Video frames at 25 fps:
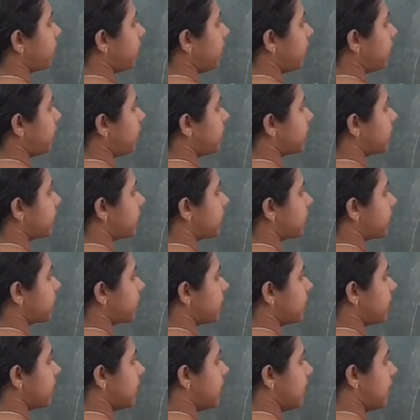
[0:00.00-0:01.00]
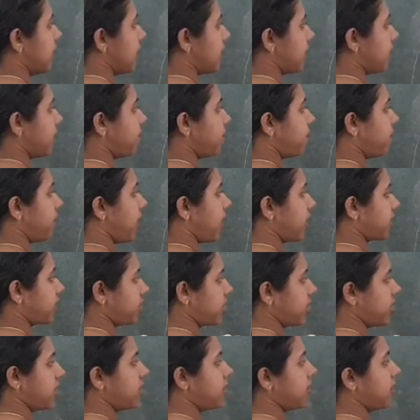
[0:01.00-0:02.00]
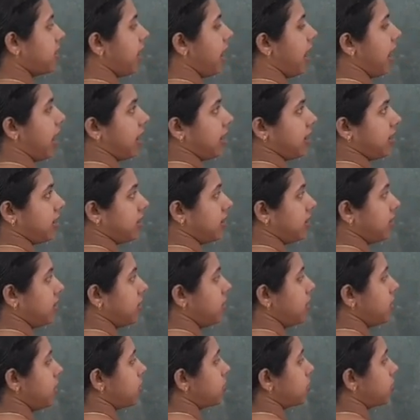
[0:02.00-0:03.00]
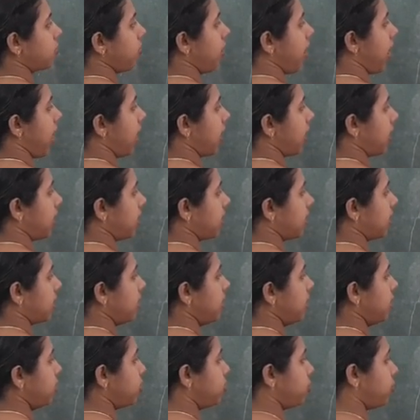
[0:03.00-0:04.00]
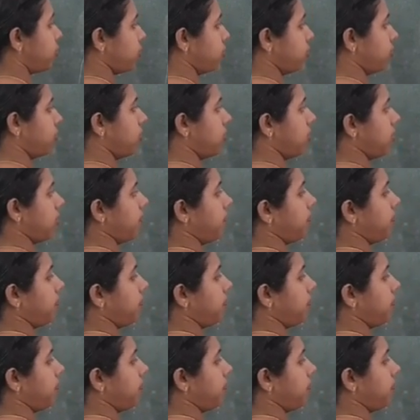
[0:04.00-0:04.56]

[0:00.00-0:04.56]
This is reflected angle. So angle 2.